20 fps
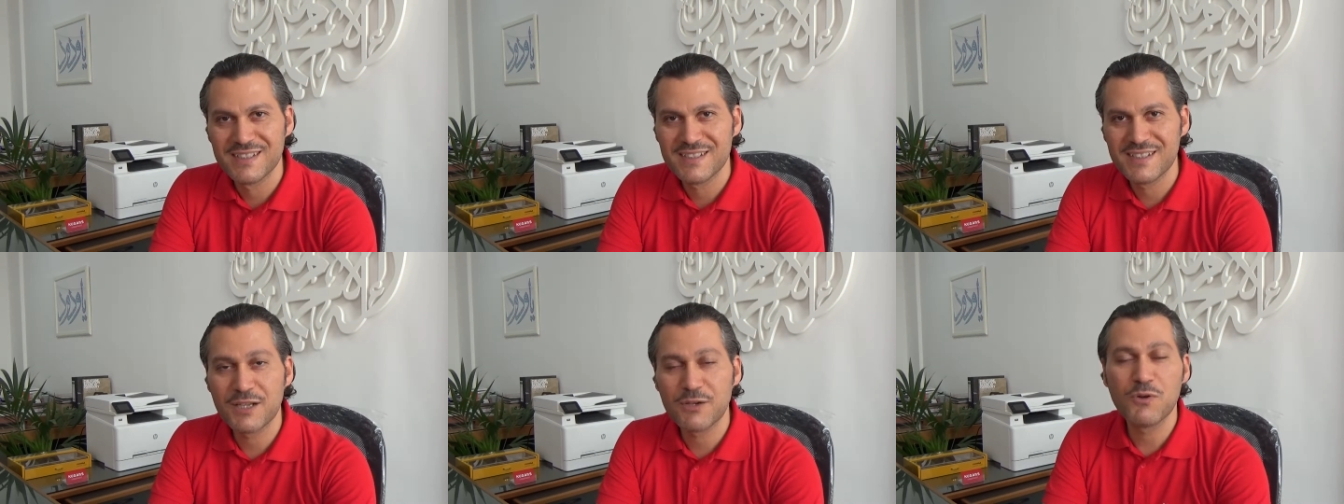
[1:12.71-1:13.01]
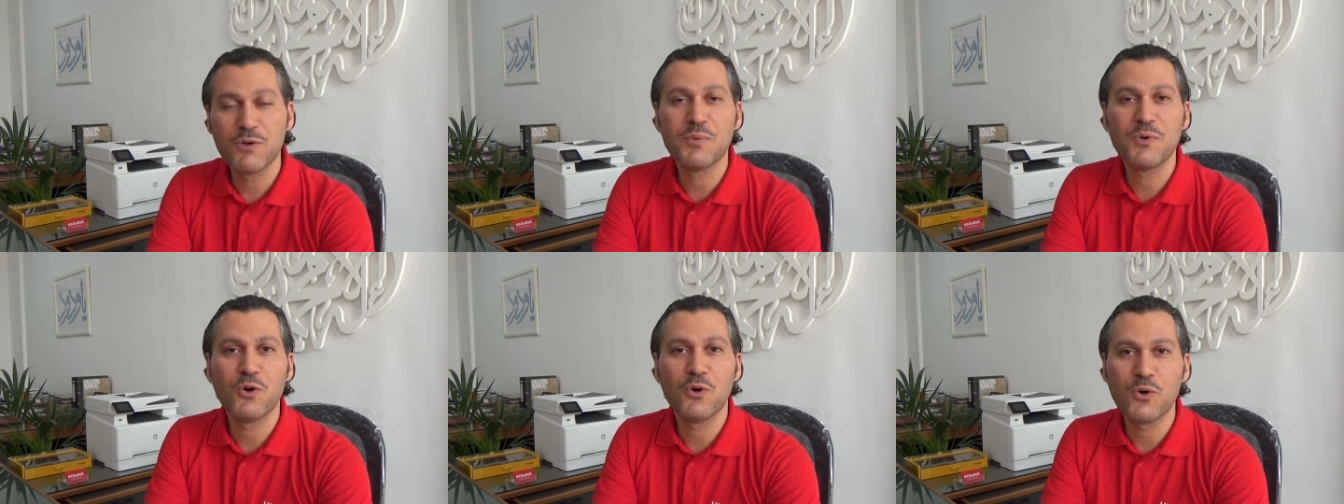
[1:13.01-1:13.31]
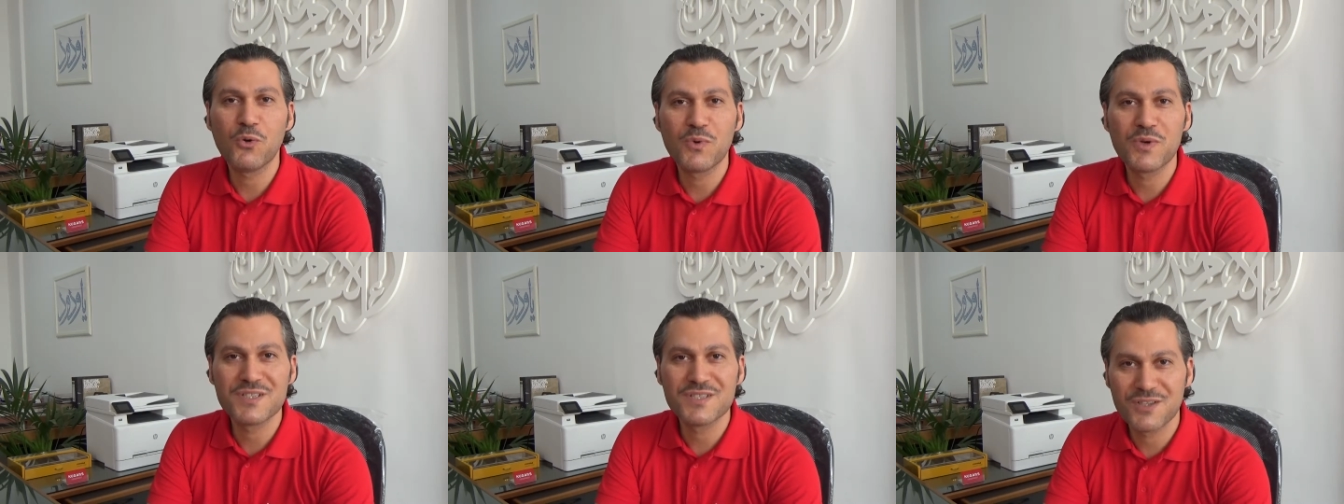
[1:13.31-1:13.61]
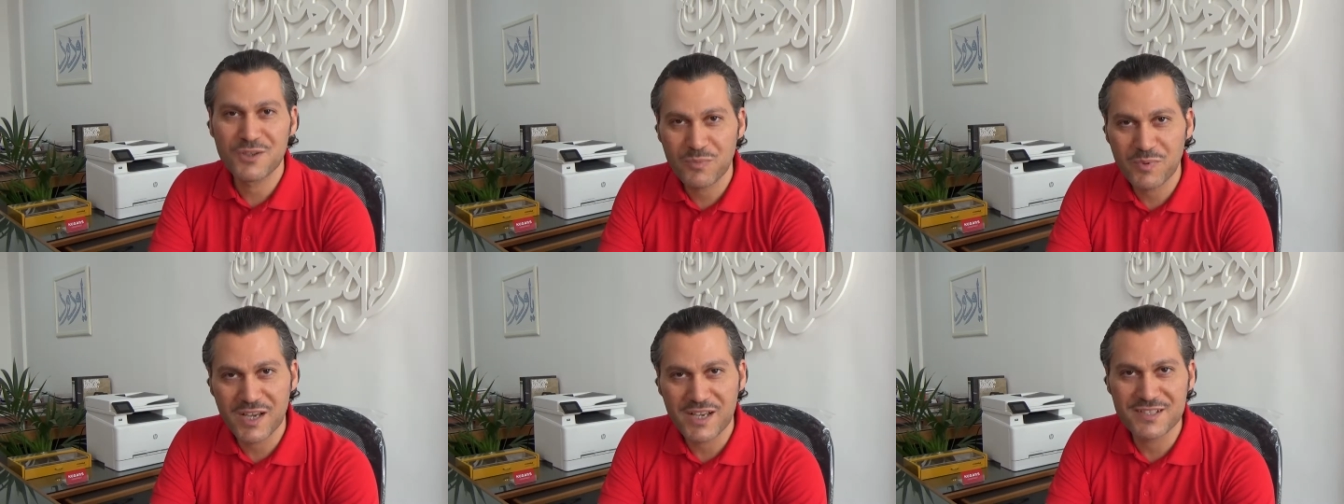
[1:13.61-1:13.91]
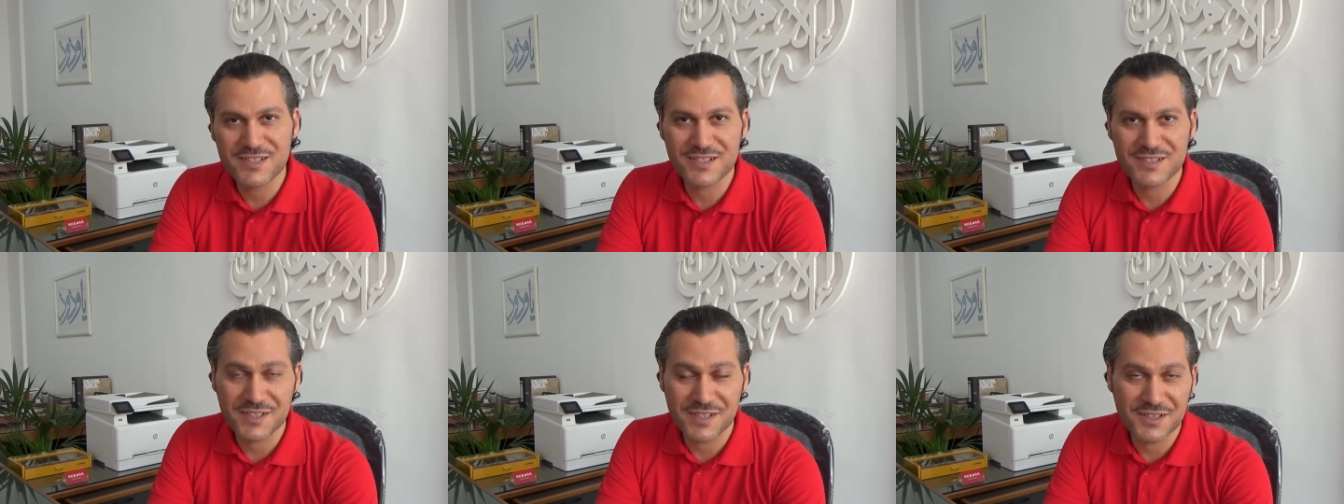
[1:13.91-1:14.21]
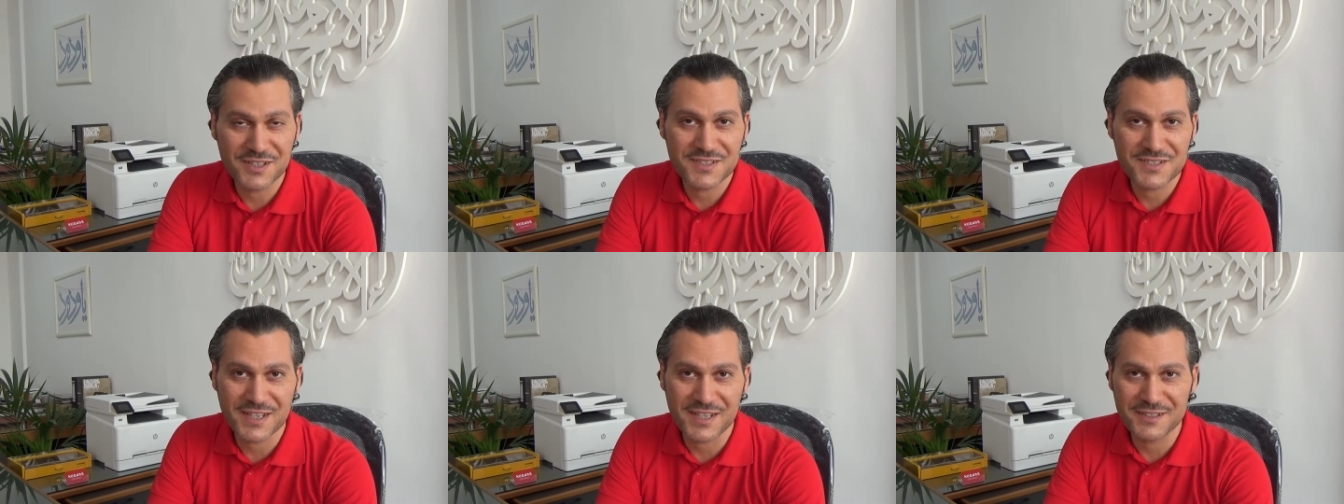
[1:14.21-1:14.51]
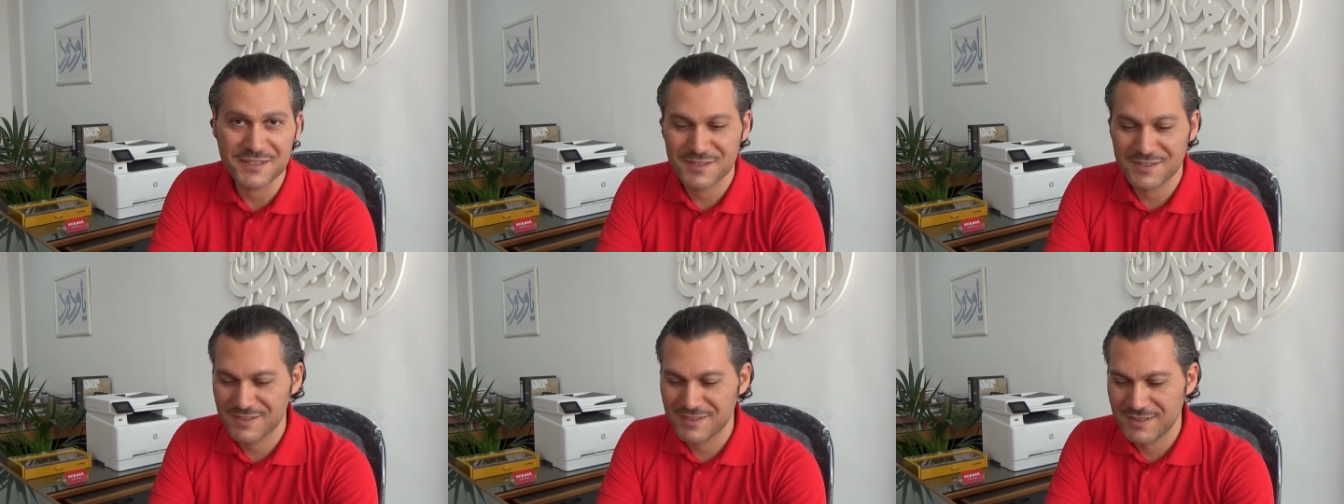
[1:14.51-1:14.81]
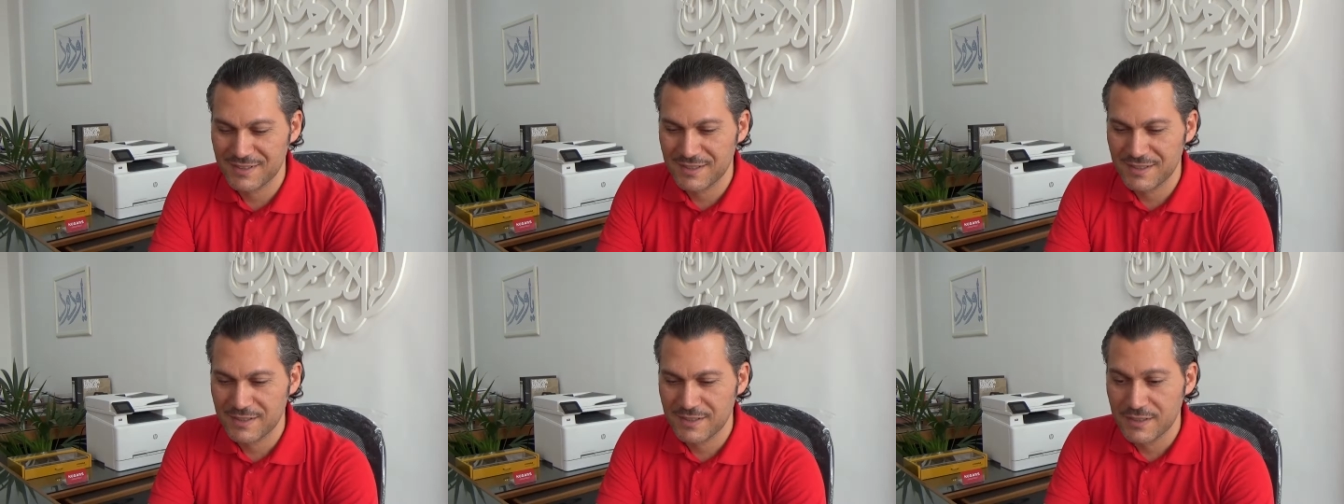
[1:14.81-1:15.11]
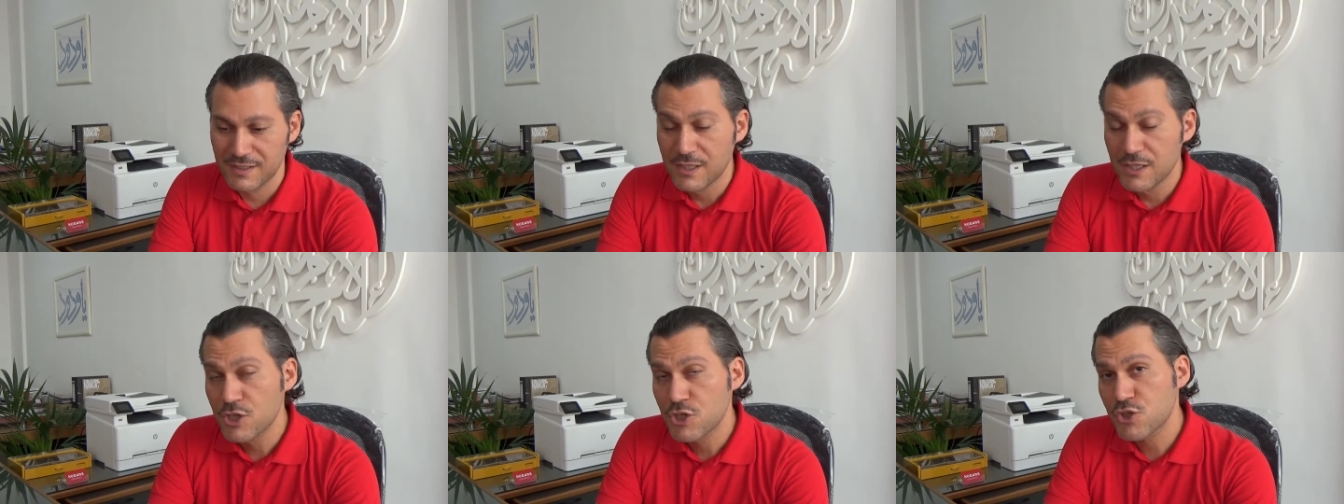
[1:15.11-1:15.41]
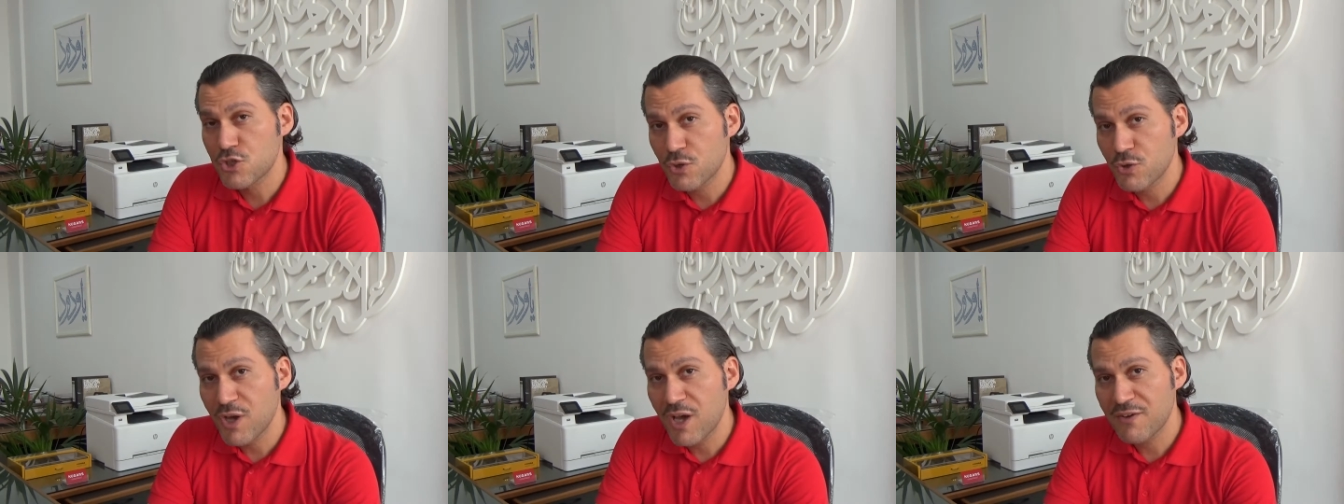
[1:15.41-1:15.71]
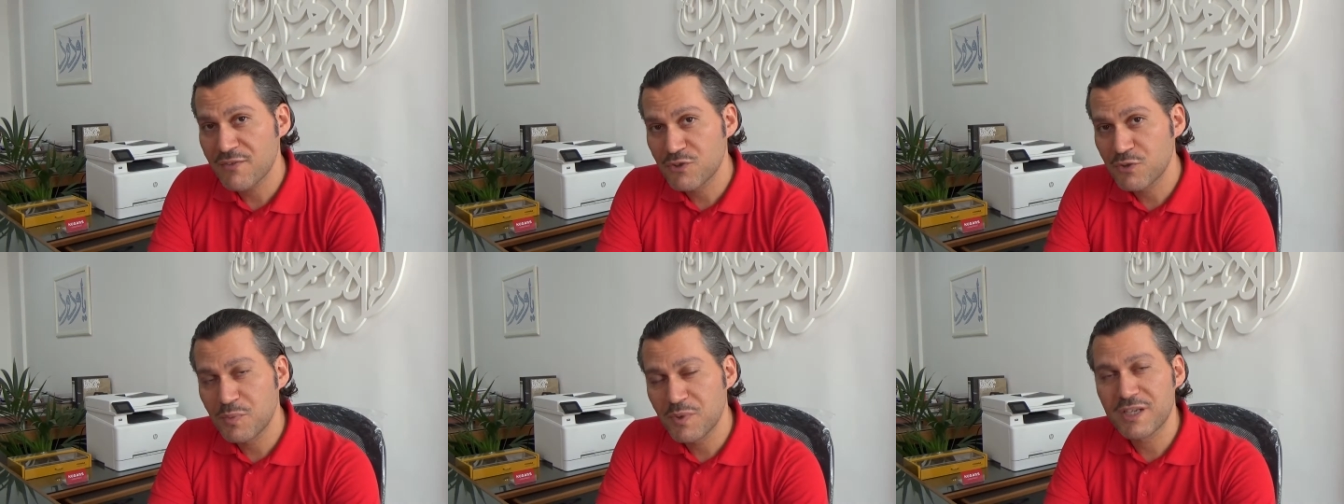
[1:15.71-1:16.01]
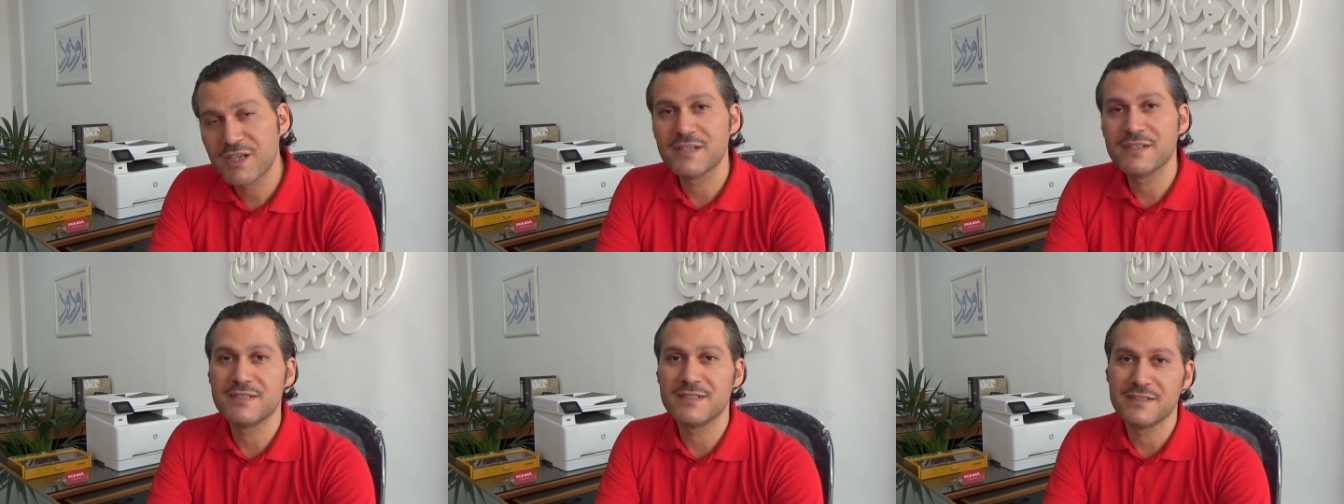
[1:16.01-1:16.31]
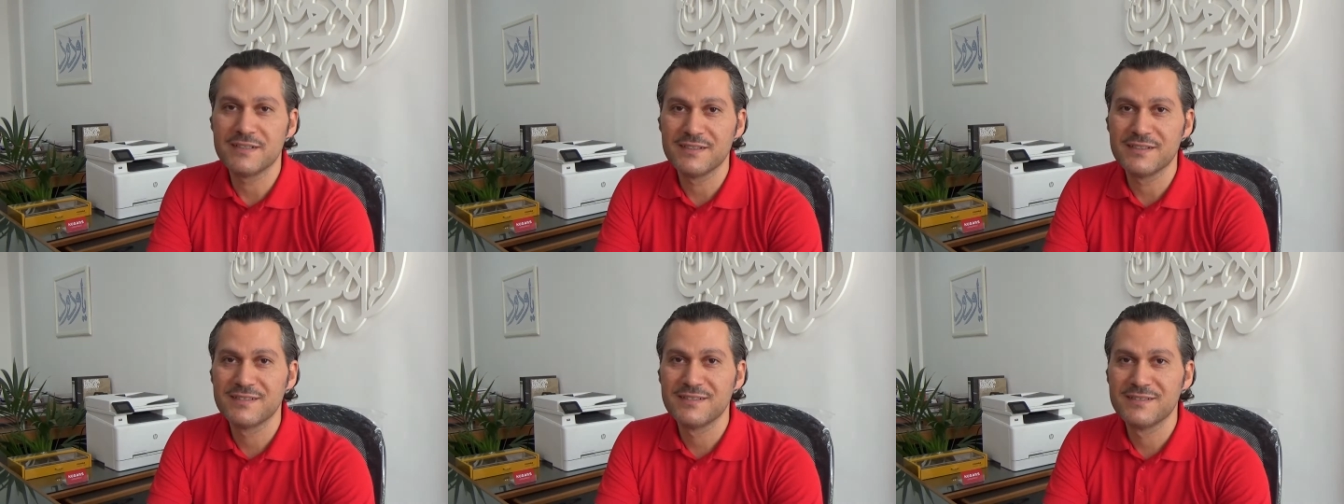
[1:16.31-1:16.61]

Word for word: There will be always surprises in the site. So you have to be ready.